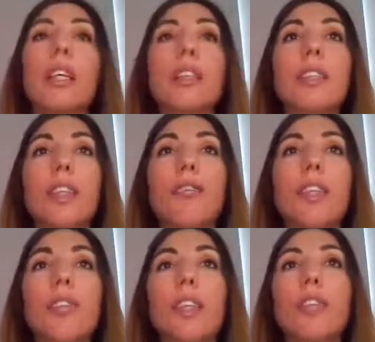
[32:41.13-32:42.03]
instead of
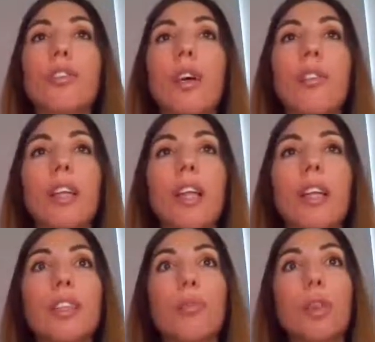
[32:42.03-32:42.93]
giving to our
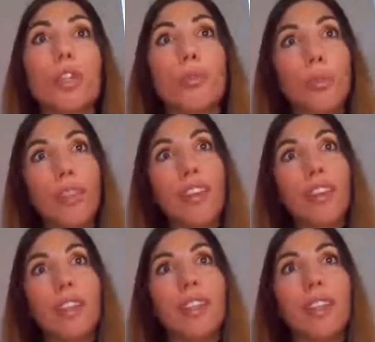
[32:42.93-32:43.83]
clients what we
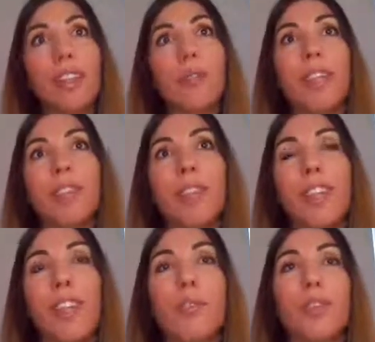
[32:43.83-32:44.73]
think is the best for them.